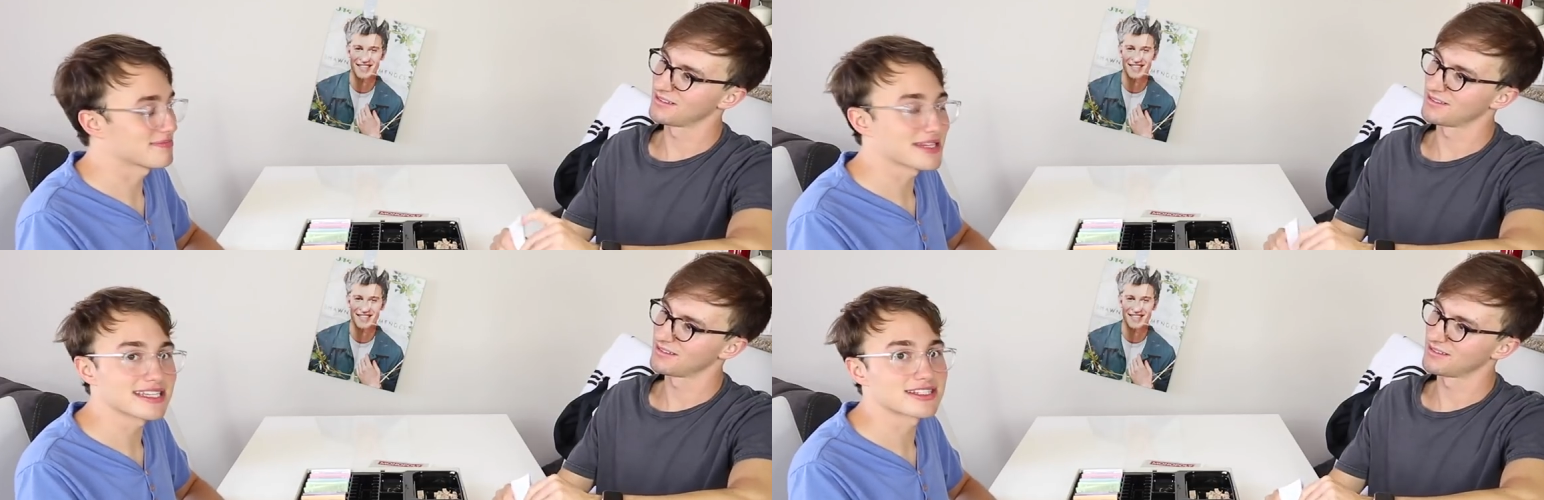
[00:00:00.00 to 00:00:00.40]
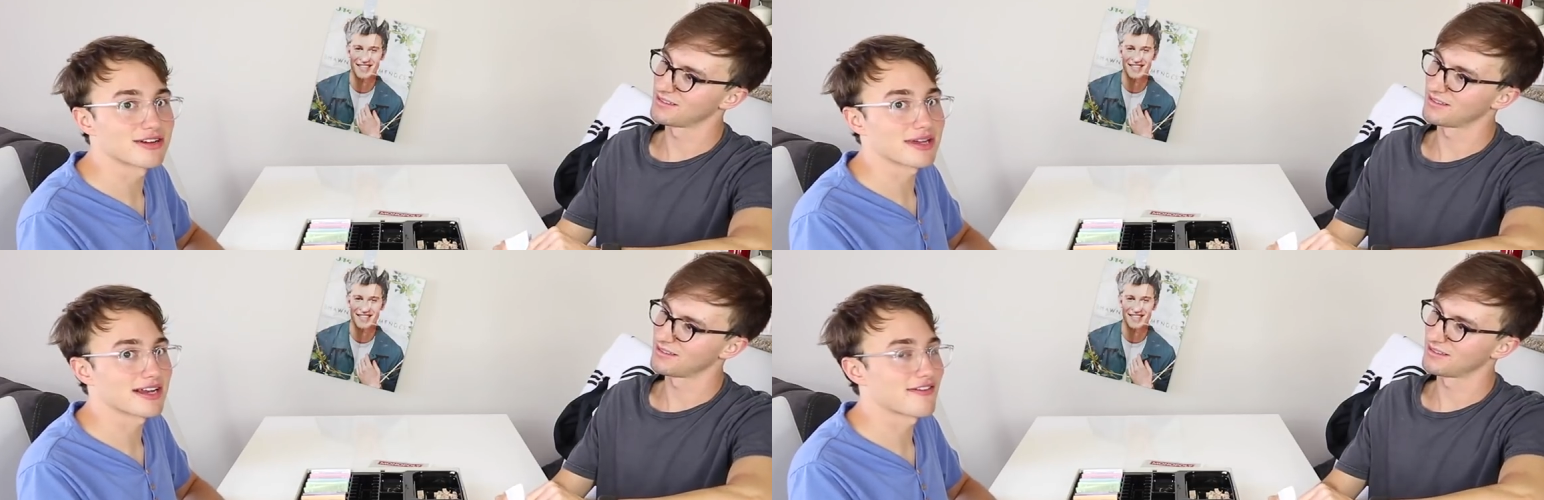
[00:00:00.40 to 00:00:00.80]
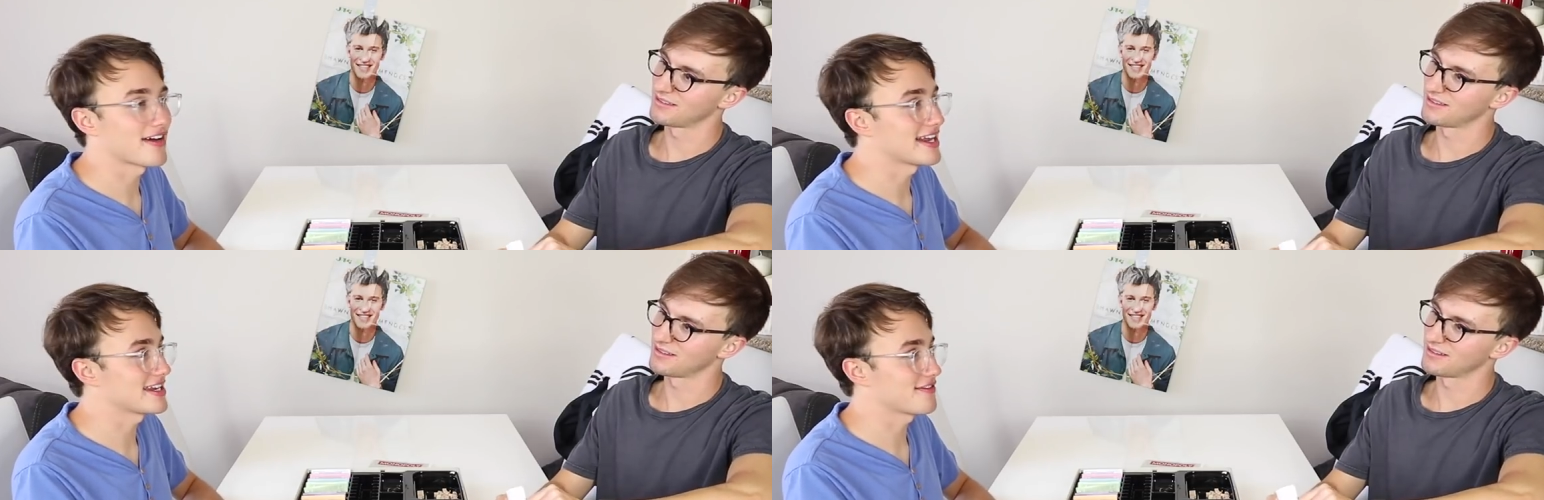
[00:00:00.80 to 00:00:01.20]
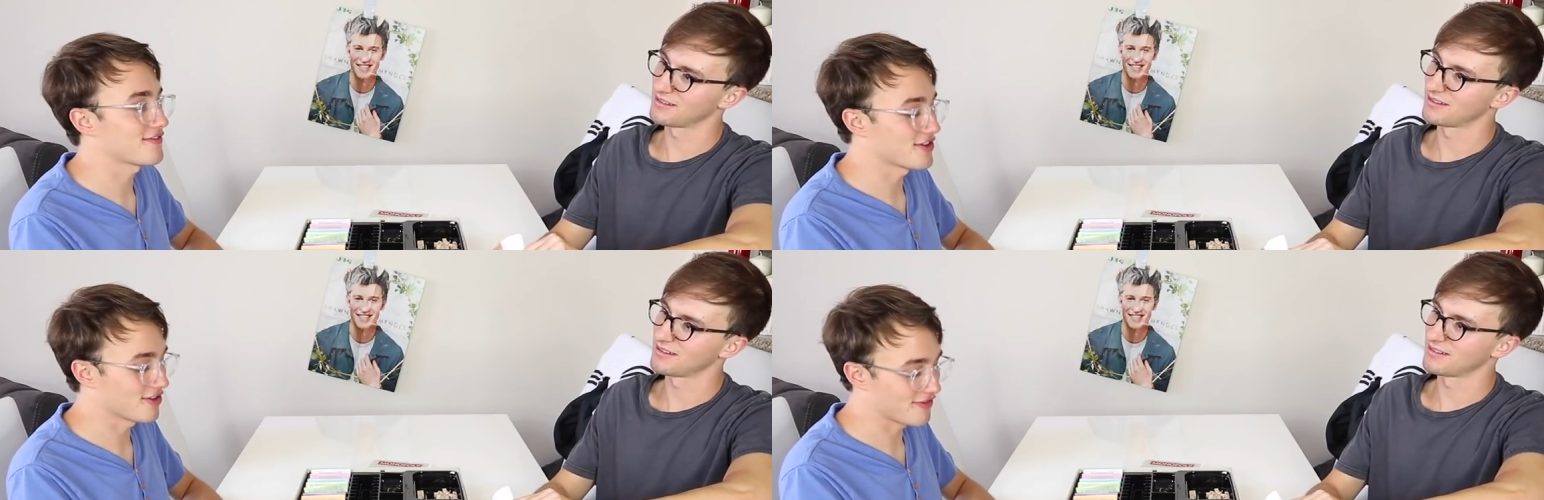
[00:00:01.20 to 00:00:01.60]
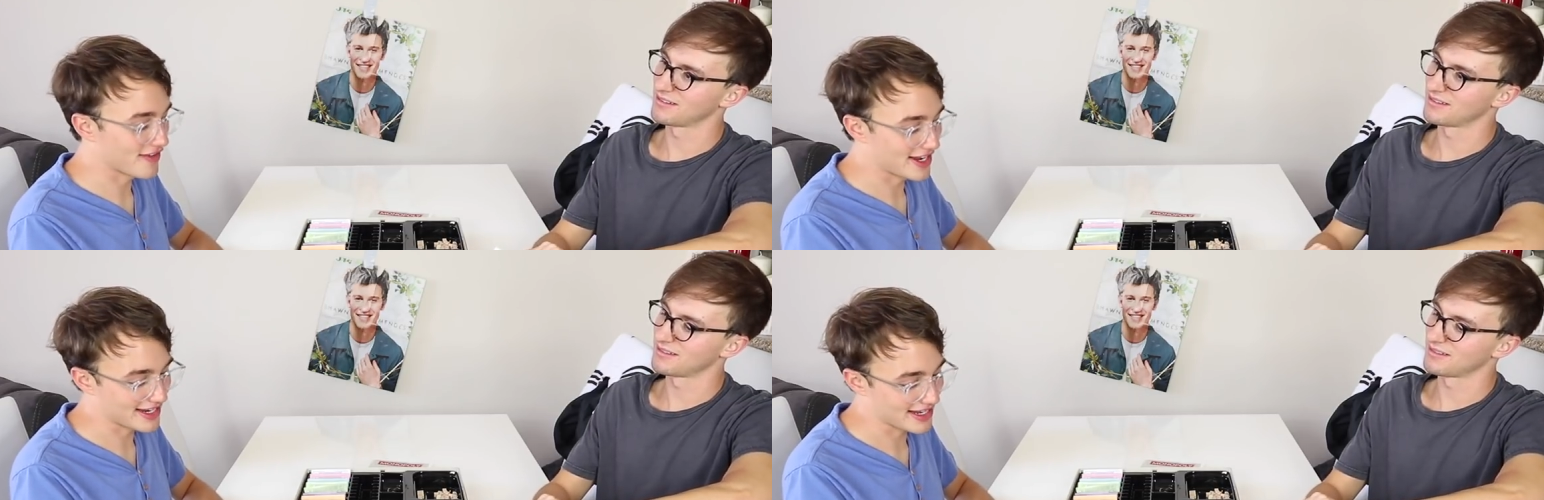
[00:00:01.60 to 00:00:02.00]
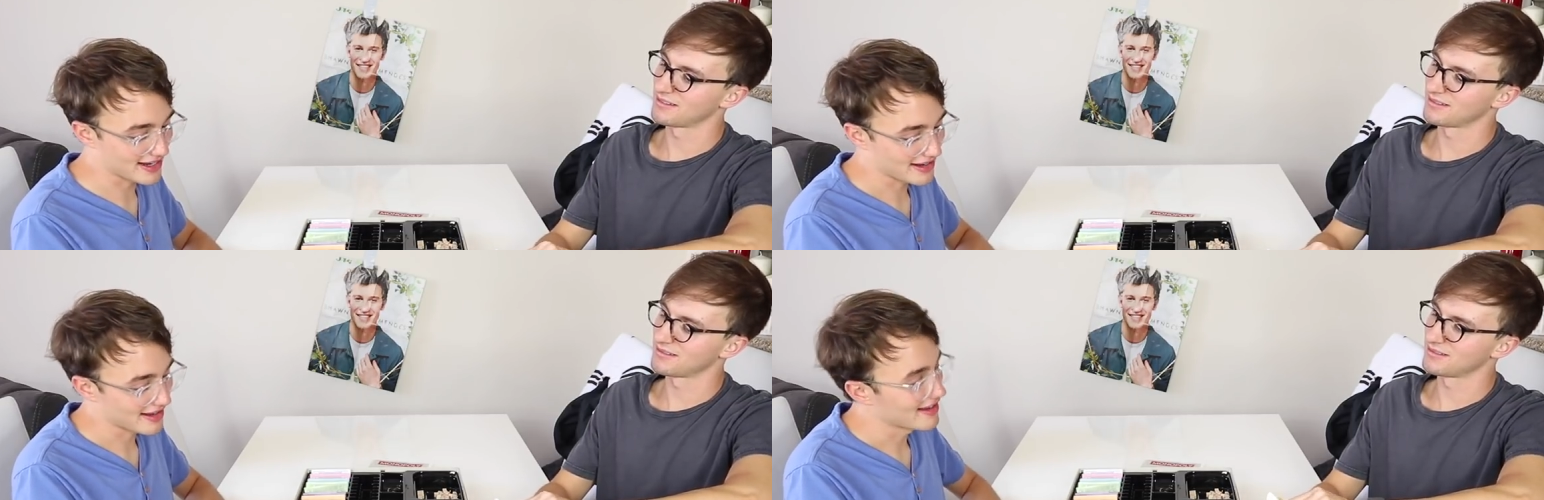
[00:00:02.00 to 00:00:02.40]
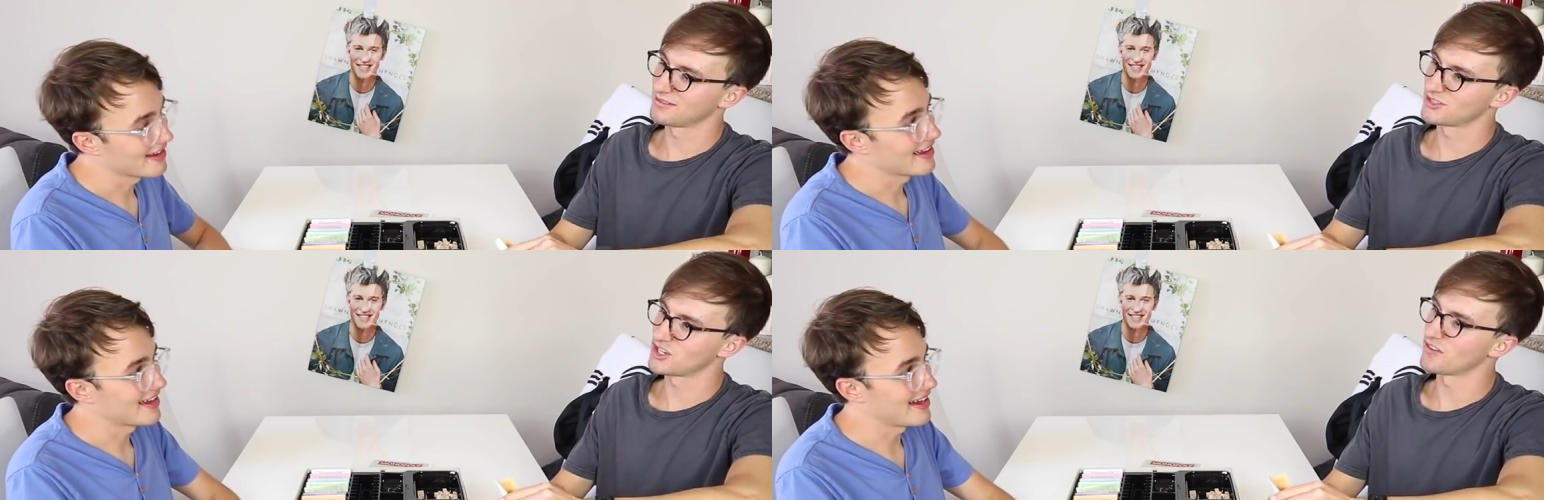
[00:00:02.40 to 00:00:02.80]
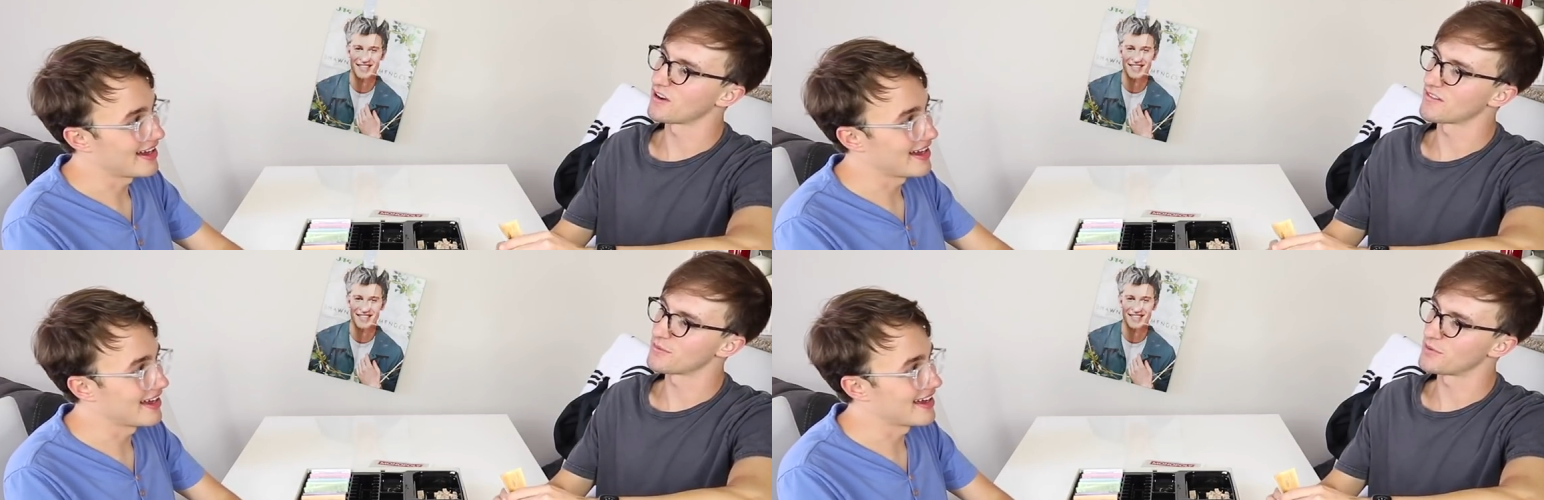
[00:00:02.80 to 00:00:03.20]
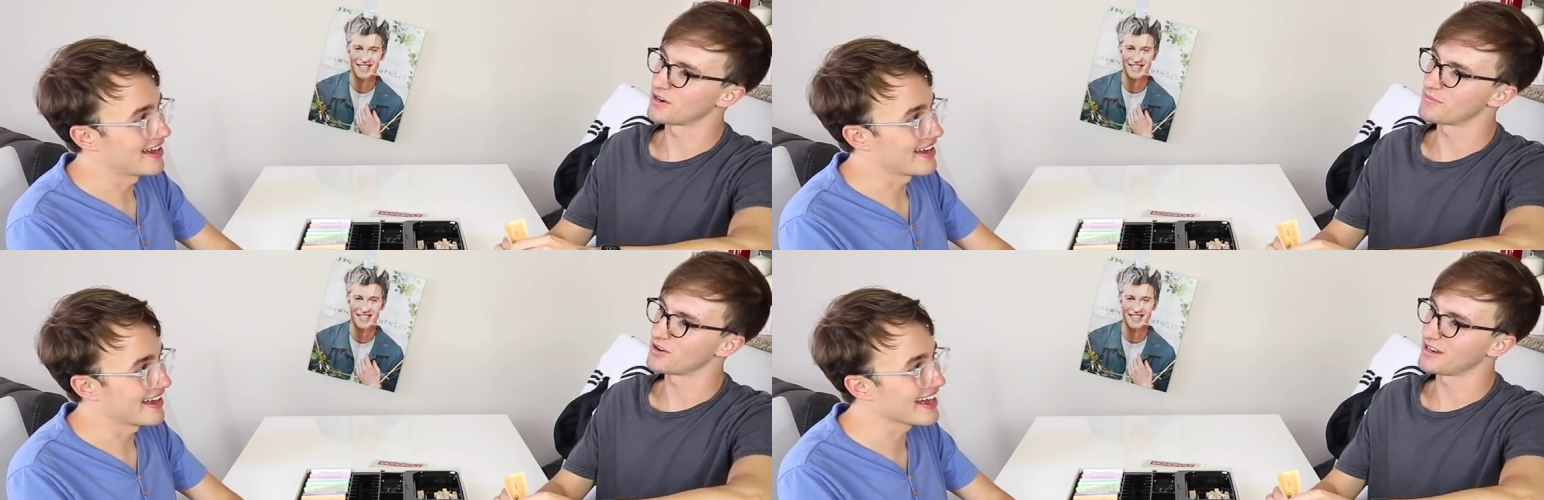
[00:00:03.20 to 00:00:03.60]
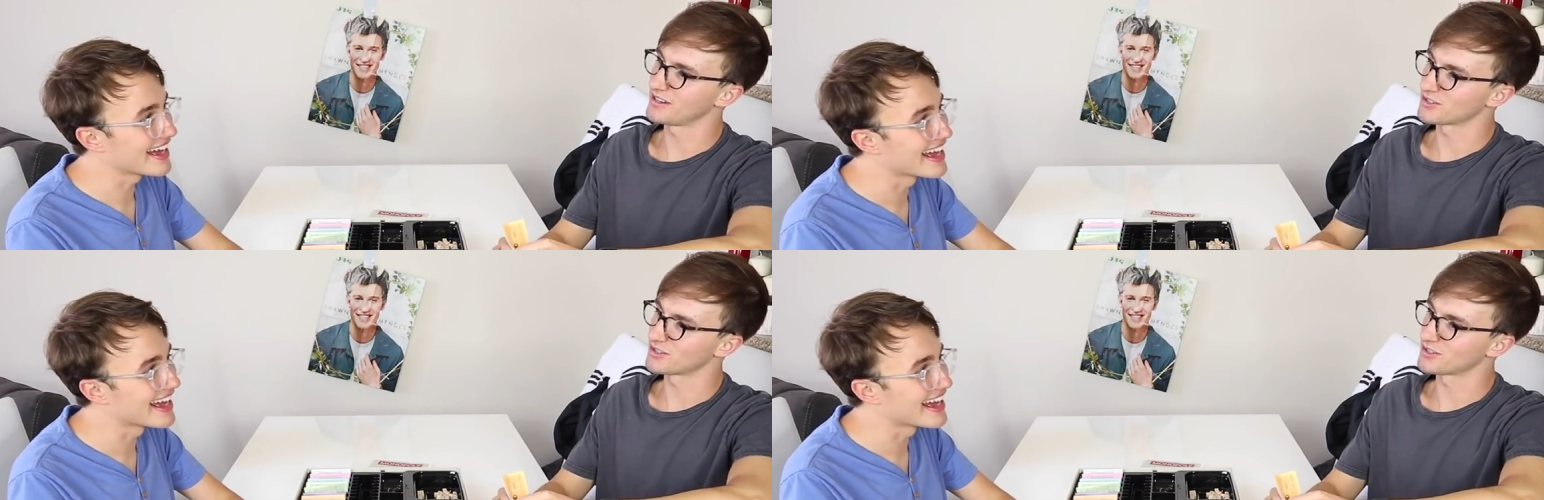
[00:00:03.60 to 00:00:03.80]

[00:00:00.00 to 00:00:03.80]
Speaker 1: Please don't get offended if you're offended. So you're running for Bernie Bernie.